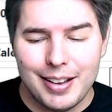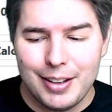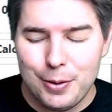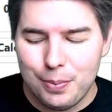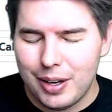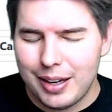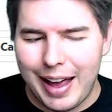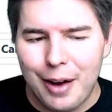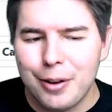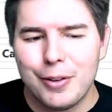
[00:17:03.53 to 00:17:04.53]
you put it
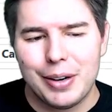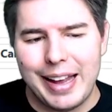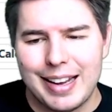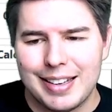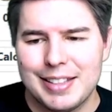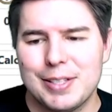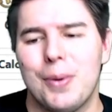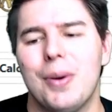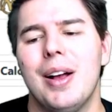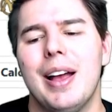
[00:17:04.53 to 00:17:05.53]
out of your hand. And
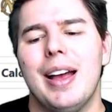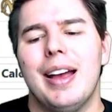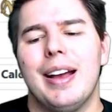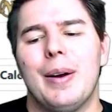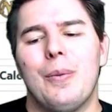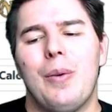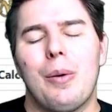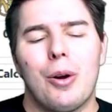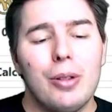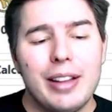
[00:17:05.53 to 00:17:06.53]
so while
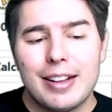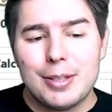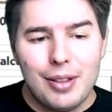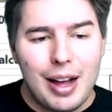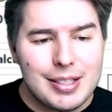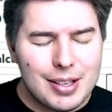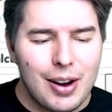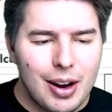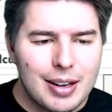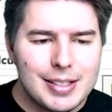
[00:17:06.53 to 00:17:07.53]
we're holding on to lots of
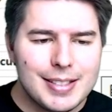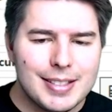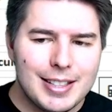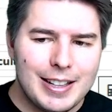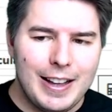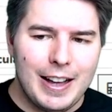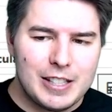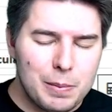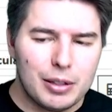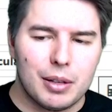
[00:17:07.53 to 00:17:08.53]
cards to
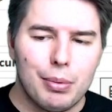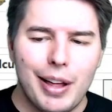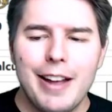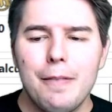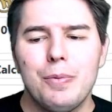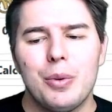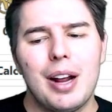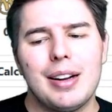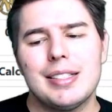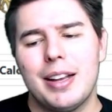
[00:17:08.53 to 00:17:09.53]
be able to play, we're
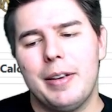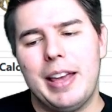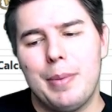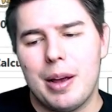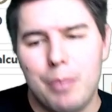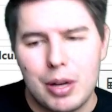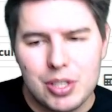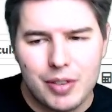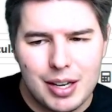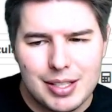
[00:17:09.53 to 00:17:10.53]
not necessarily keeping a bunch
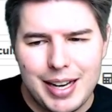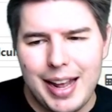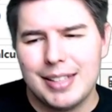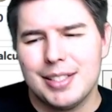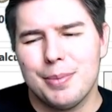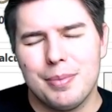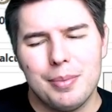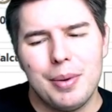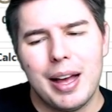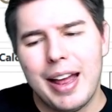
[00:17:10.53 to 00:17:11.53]
of cards in hands,
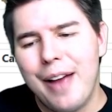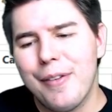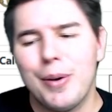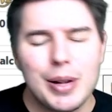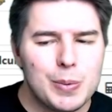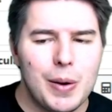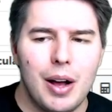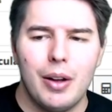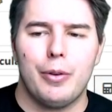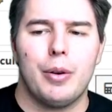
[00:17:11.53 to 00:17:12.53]
but every once in a
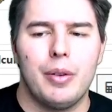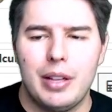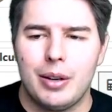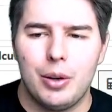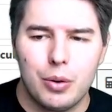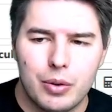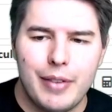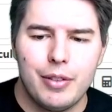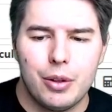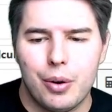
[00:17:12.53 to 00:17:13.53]
while, if we're
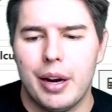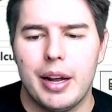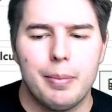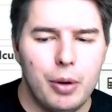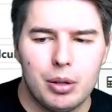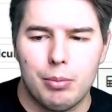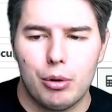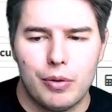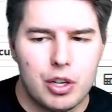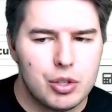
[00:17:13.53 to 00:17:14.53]
Graven Luring, Behold the
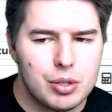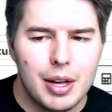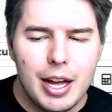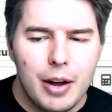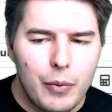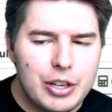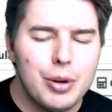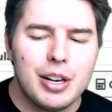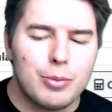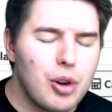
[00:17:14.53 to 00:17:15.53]
Multiverse, we do
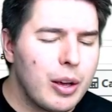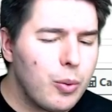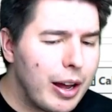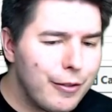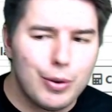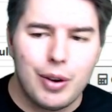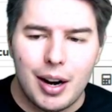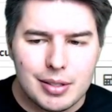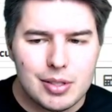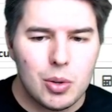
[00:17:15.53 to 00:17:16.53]
end up drawing quite a few
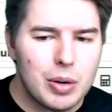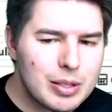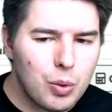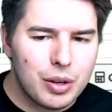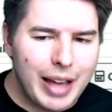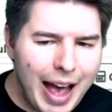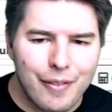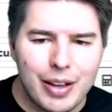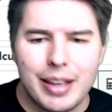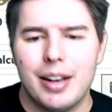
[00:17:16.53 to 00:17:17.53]
cards, and so it's worth
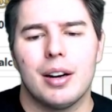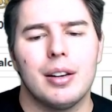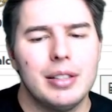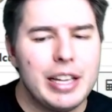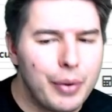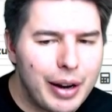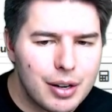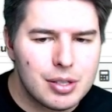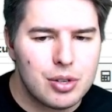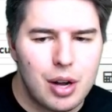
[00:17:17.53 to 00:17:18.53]
having here. Nico
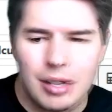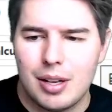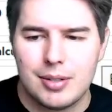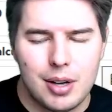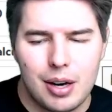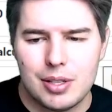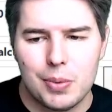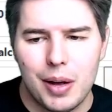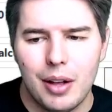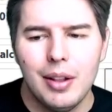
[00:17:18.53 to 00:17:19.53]
Ayers can draw us lots of cards as
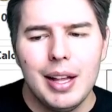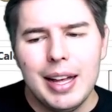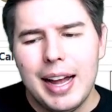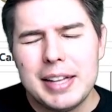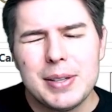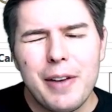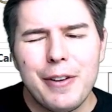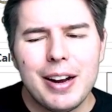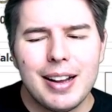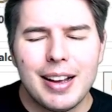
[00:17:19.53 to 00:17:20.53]
well, and so I
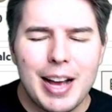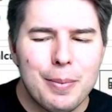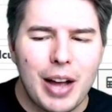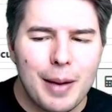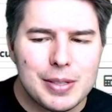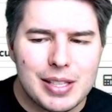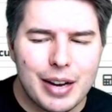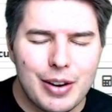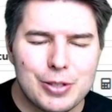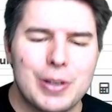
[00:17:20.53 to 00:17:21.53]
figured a couple copies of Seagate
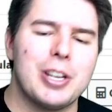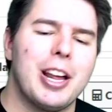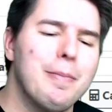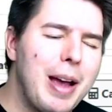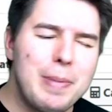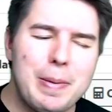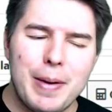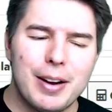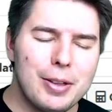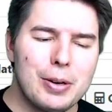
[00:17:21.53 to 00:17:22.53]
Restoration. It might be
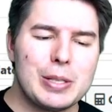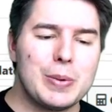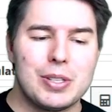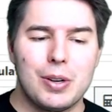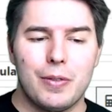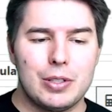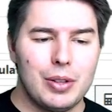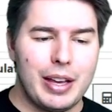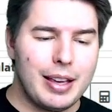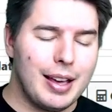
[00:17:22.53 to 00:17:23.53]
better though to switch it over to
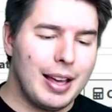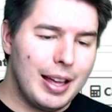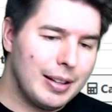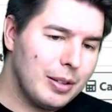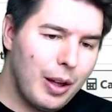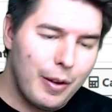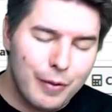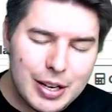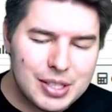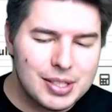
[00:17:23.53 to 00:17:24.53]
like a
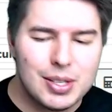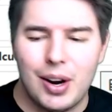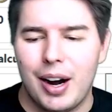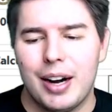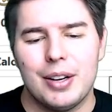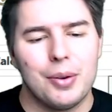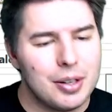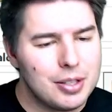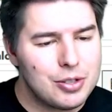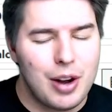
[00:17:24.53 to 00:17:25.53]
Visions card or
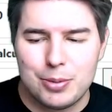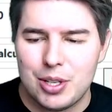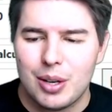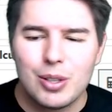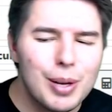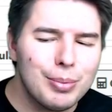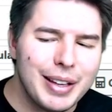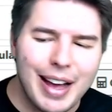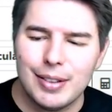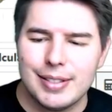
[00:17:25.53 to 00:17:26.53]
Disruption or
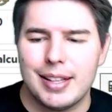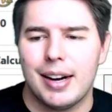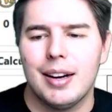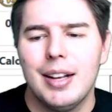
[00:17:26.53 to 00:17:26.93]
something else there,